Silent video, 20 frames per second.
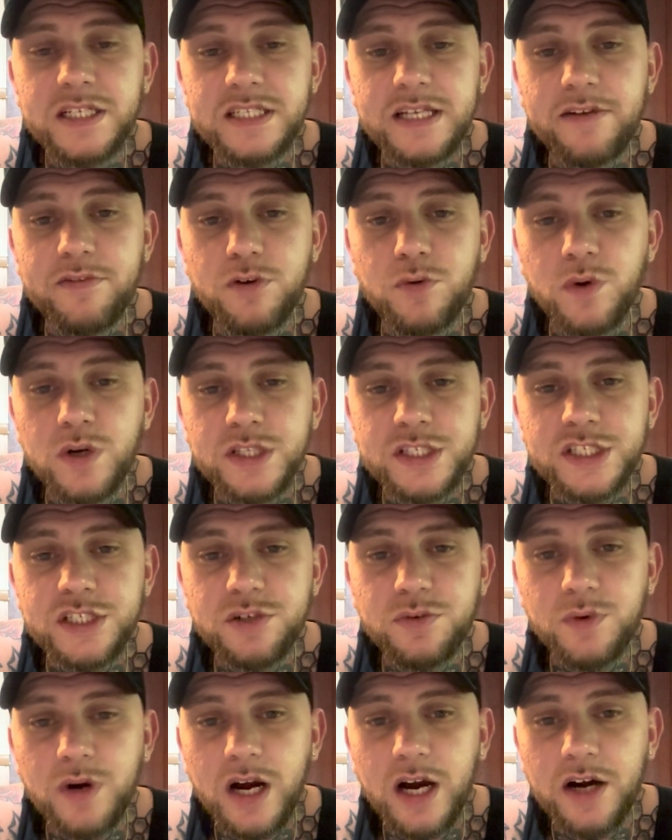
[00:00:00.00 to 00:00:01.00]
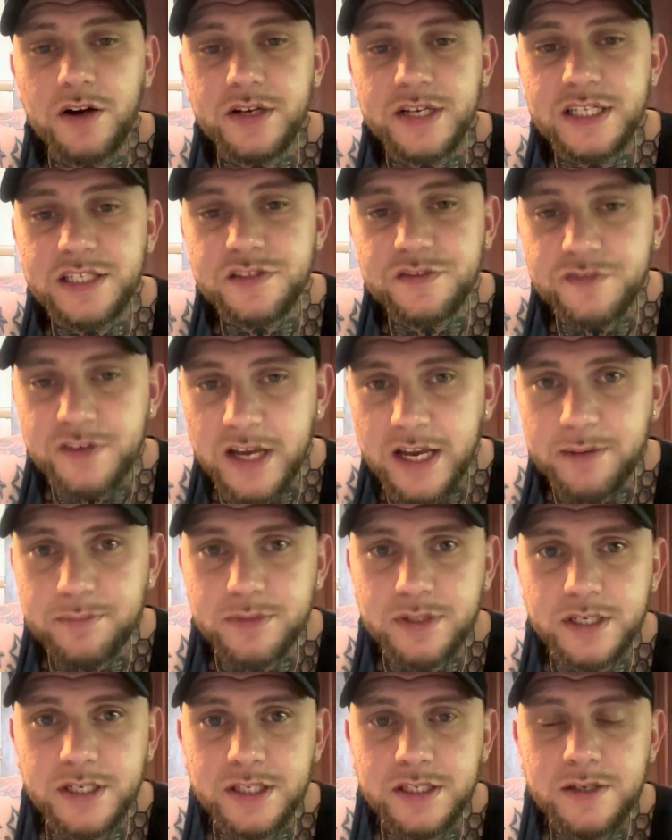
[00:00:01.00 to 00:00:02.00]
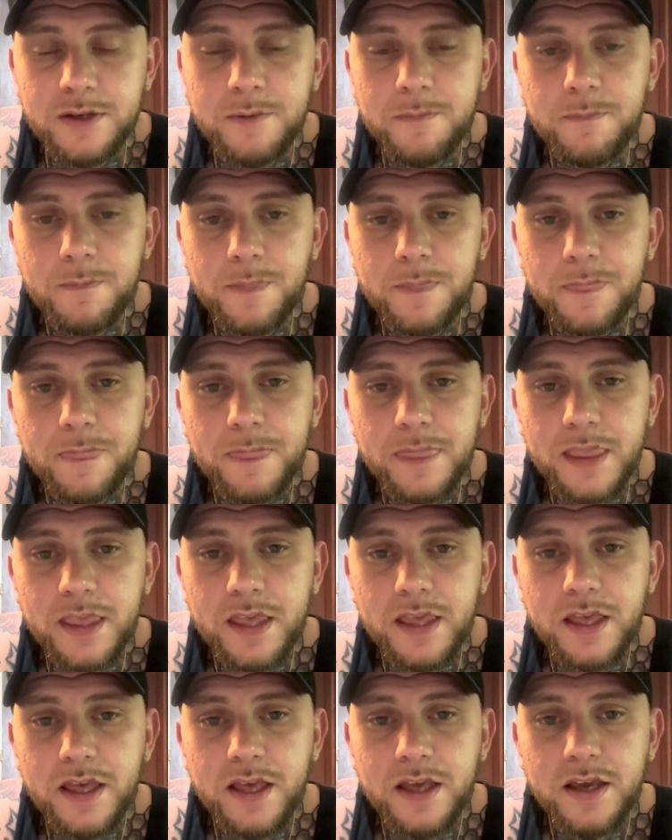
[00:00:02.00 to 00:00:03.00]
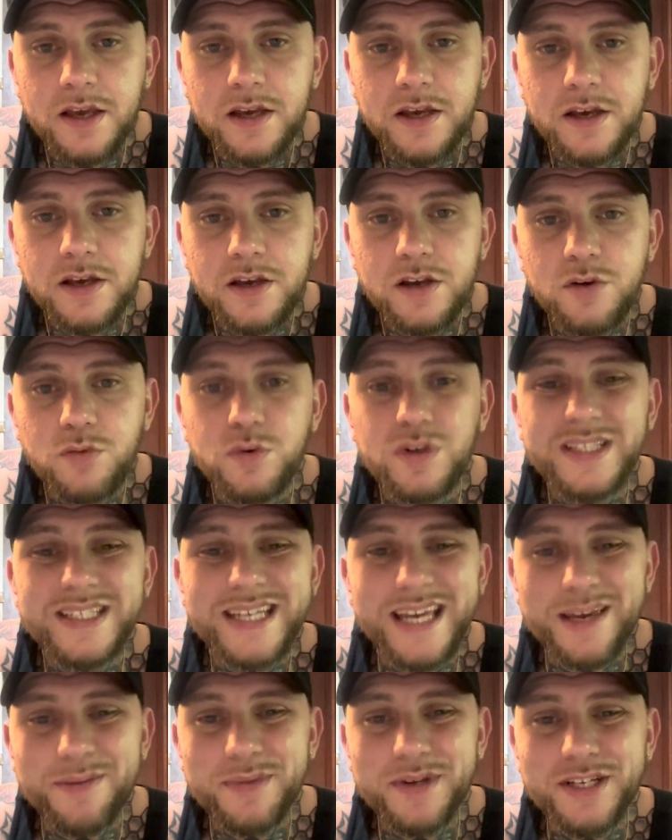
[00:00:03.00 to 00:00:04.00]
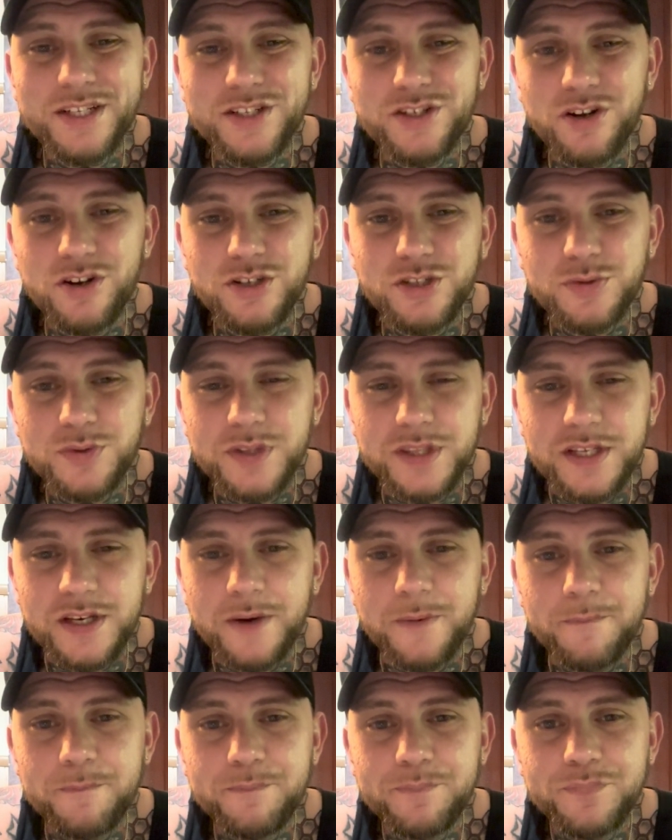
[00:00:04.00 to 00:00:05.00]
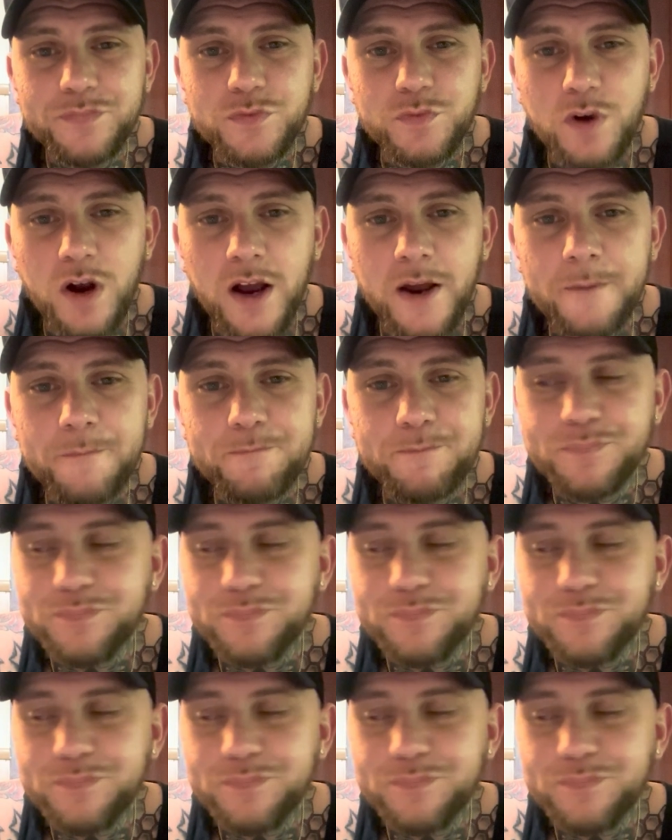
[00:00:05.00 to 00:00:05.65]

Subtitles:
every once in a while his family would take me to church with them, right?